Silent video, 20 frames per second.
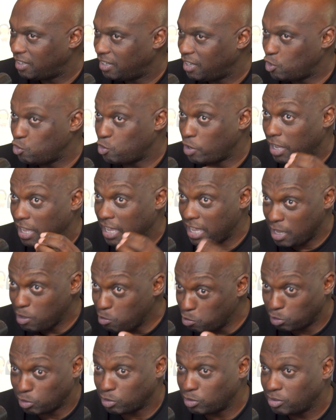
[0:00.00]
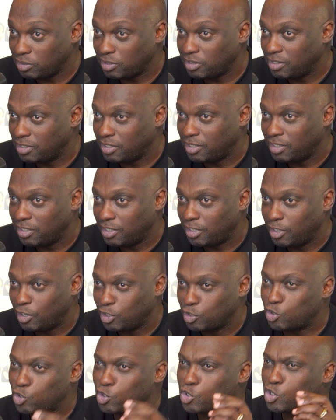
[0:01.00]
and you're able
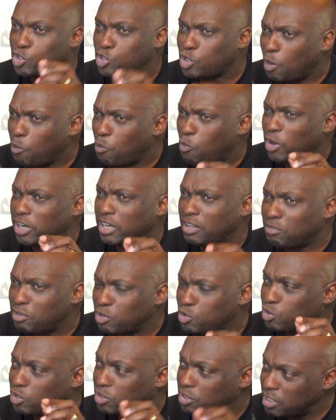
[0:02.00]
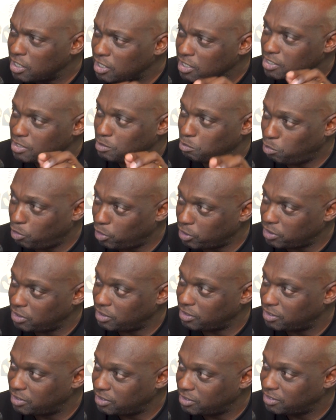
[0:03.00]
to stop whatever you think is
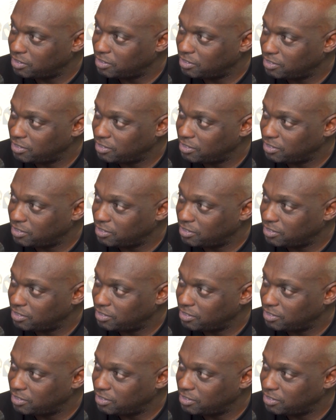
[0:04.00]
important